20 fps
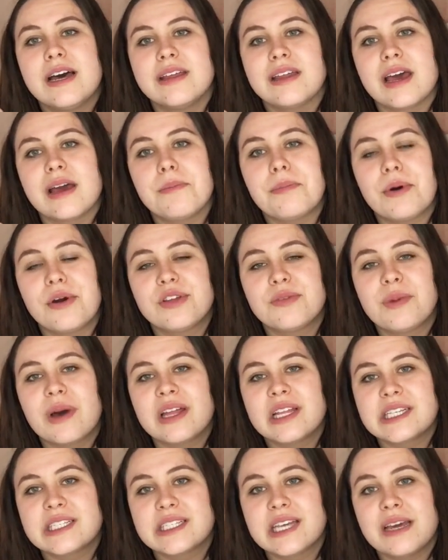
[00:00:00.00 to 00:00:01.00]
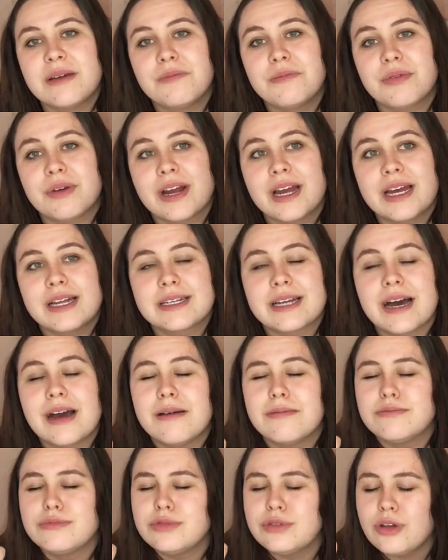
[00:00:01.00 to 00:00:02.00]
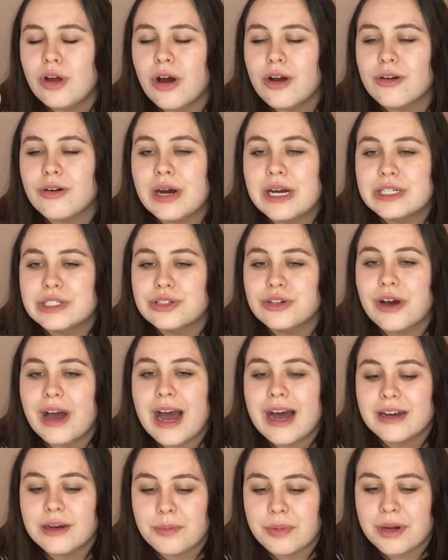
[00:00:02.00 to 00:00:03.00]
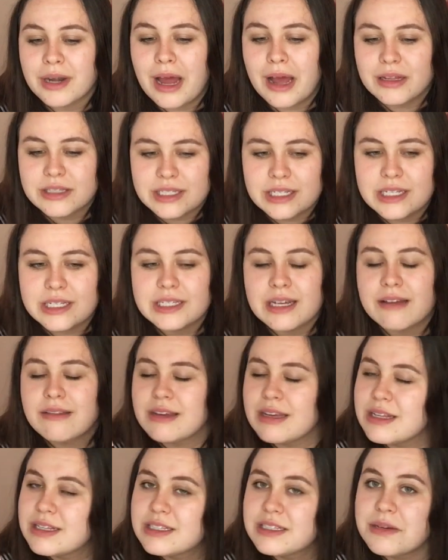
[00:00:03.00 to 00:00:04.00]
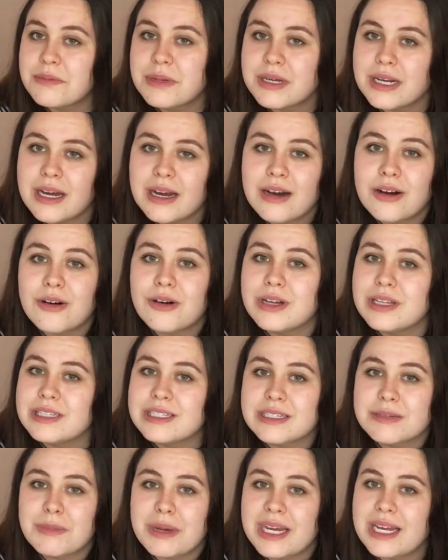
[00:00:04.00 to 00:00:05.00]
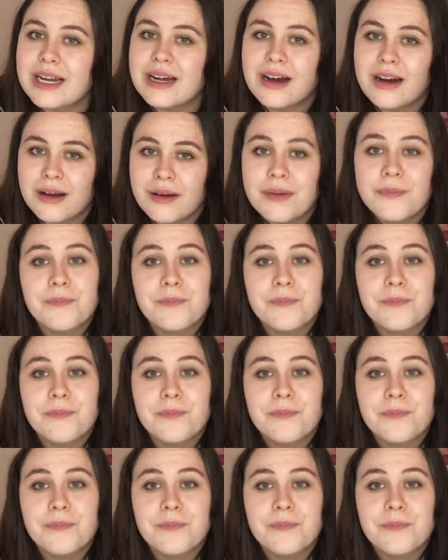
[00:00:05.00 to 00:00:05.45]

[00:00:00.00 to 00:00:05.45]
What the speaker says: They are both by the same brand. I'm not quite sure how to pronounce it. It's either Intimina or Intimina.